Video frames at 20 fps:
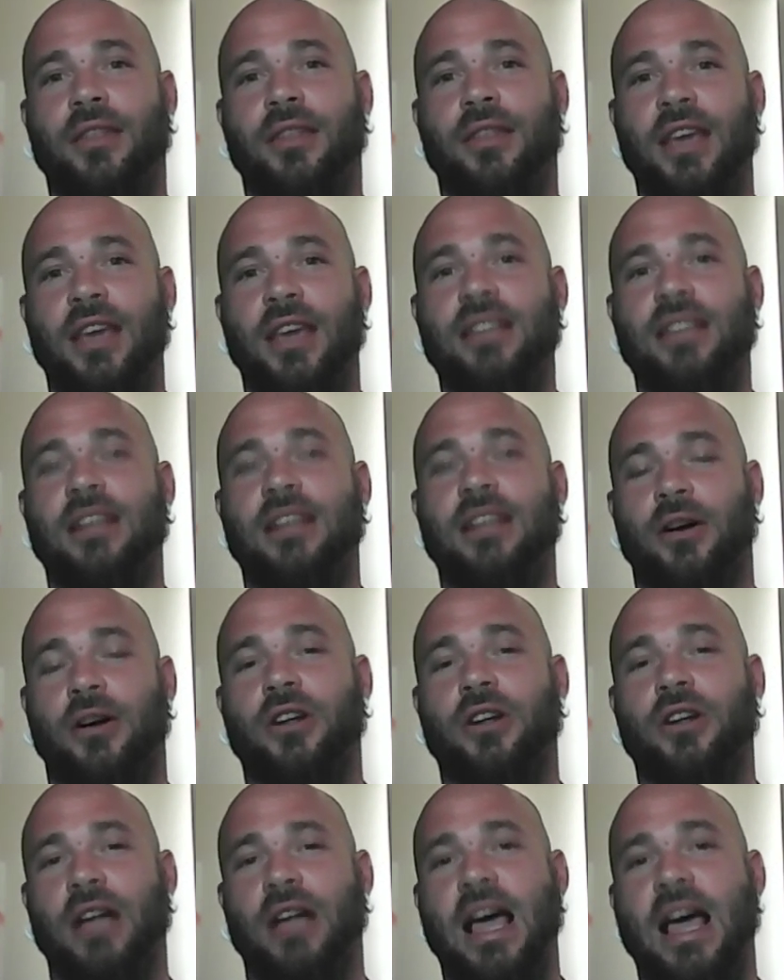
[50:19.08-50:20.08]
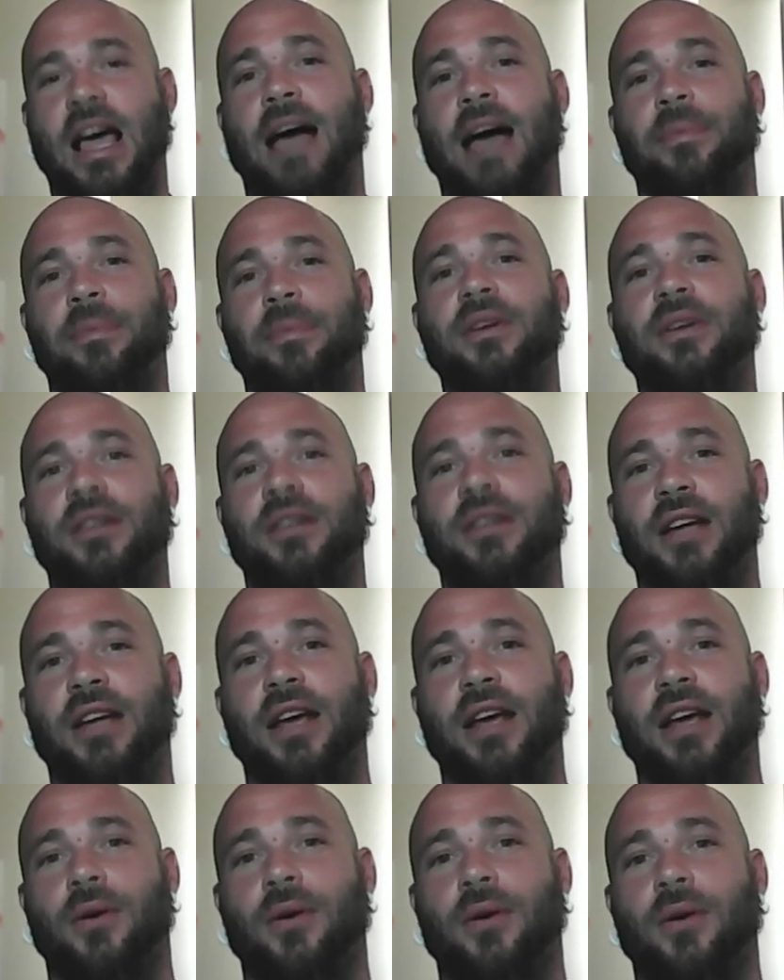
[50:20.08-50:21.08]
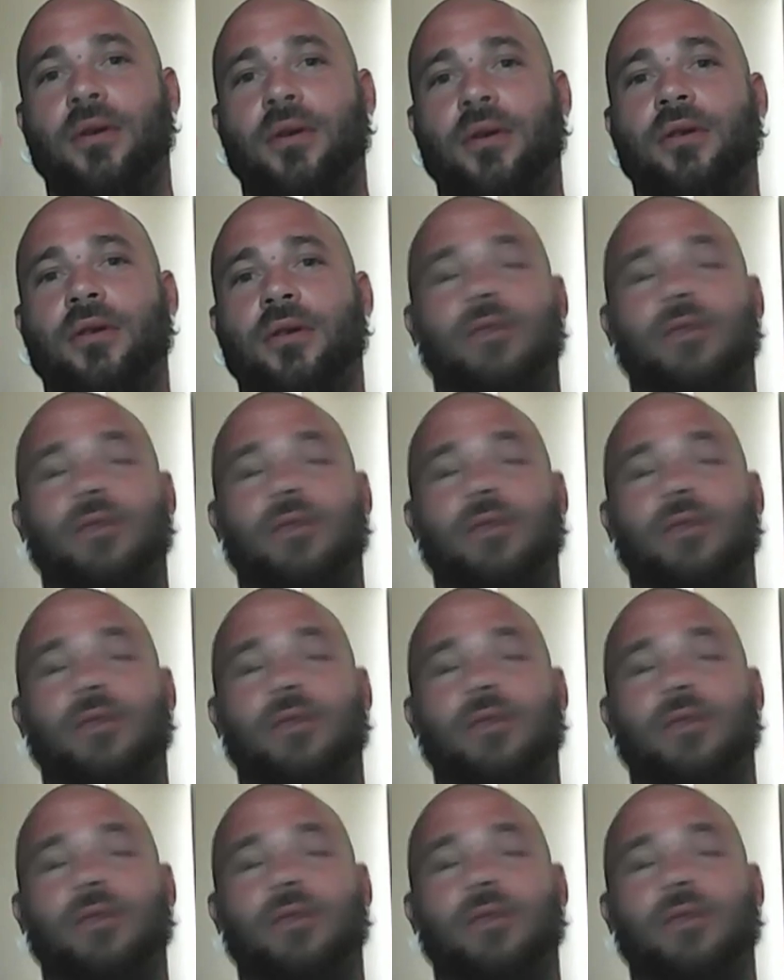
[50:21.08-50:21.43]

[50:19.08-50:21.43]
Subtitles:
things that are going to happen and